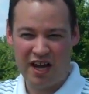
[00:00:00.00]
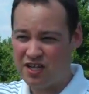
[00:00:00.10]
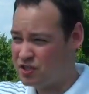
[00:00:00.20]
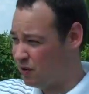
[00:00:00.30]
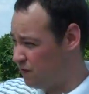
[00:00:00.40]

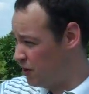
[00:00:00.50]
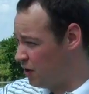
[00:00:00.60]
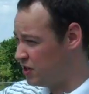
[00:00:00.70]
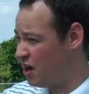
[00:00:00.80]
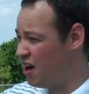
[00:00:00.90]
Okay, so if
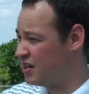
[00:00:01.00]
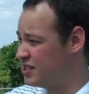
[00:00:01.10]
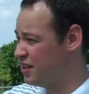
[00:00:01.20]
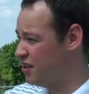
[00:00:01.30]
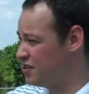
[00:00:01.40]
there are
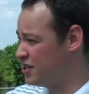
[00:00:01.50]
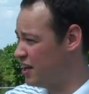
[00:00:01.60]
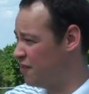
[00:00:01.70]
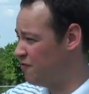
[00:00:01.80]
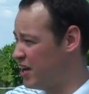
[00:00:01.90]
dogs on the other
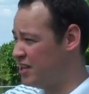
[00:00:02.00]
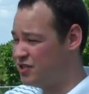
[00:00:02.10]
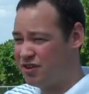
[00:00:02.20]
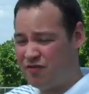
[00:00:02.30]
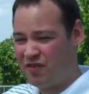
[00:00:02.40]
side of the
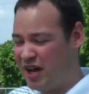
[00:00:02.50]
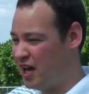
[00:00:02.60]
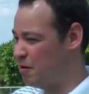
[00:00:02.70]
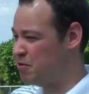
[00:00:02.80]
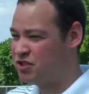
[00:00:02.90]
fence or different
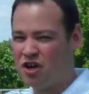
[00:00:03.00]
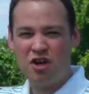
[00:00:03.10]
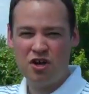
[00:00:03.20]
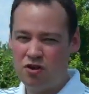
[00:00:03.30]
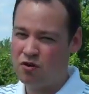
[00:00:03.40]

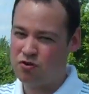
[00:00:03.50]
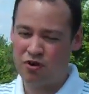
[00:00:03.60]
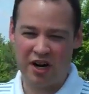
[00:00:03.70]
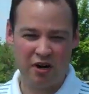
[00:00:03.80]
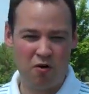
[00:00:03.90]
animals, you don't
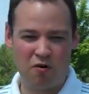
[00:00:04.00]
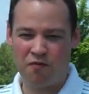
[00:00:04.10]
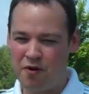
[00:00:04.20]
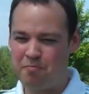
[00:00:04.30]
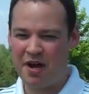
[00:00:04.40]
try to go
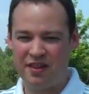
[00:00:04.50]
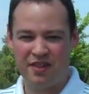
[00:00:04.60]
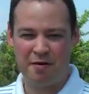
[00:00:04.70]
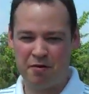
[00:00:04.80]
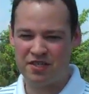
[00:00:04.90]
over and
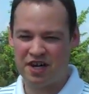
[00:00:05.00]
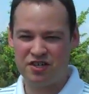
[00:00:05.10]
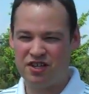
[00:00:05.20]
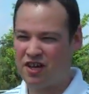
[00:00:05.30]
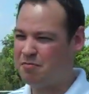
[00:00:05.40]
pet them or
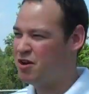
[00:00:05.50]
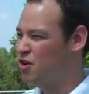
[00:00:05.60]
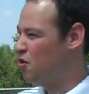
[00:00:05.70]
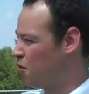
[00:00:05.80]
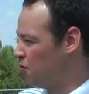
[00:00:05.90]
touch them
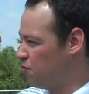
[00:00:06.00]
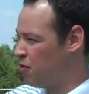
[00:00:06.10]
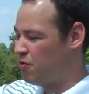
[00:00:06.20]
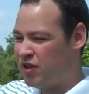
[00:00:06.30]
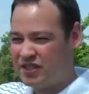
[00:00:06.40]
or
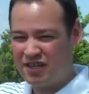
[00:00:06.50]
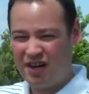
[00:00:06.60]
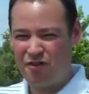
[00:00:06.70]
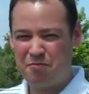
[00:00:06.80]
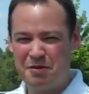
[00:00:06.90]
throw things
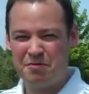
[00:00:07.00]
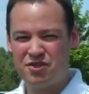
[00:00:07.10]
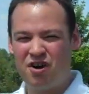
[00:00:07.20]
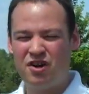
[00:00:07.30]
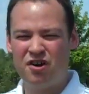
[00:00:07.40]
into other
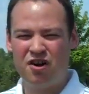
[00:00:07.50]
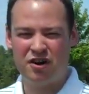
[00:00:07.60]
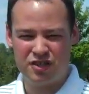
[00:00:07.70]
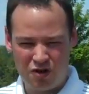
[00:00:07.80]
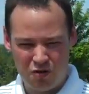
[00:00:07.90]
people's
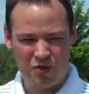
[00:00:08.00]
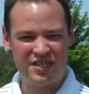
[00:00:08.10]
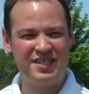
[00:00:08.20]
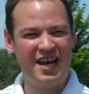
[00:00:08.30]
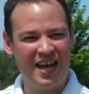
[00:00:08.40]
yards.
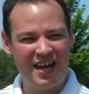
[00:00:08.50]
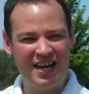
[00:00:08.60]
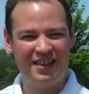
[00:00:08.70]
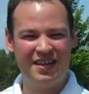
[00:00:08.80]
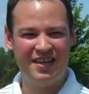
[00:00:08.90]
We stay
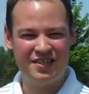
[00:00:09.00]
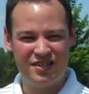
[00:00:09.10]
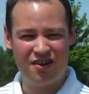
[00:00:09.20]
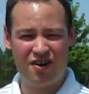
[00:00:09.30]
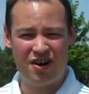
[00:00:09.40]
in
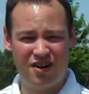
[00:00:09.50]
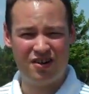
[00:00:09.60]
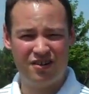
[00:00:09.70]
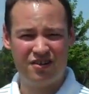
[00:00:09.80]
this yard.